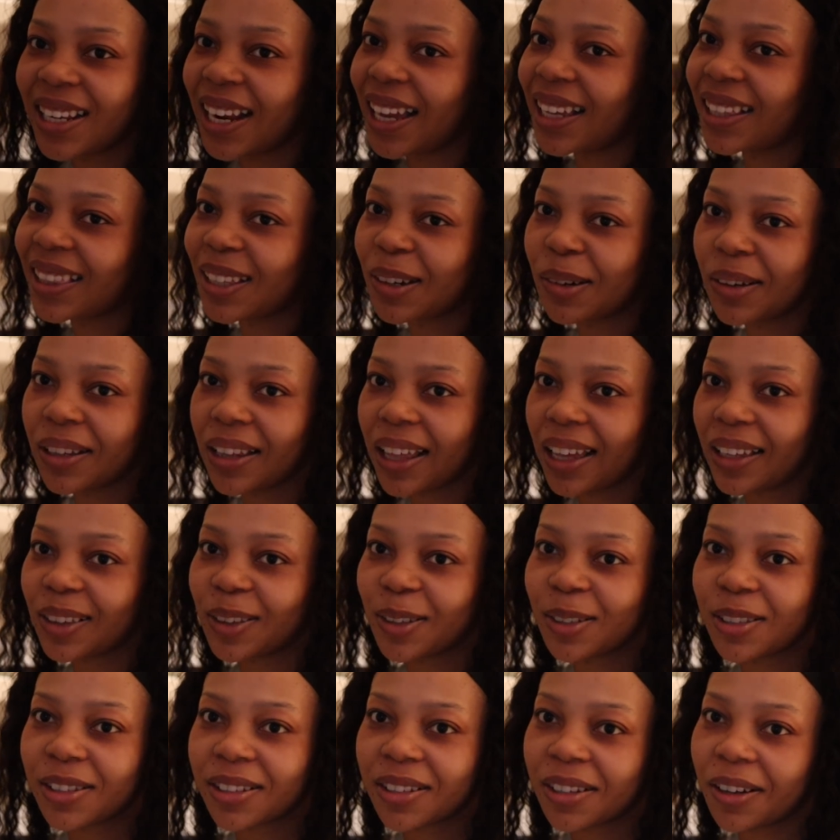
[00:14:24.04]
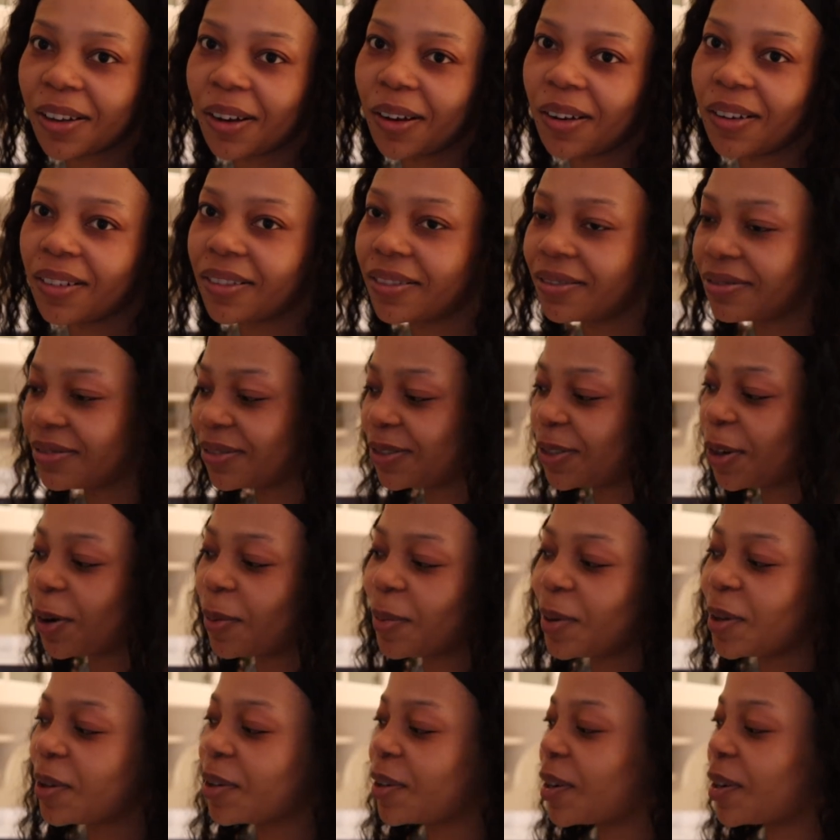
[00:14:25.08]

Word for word: Like they were like those normal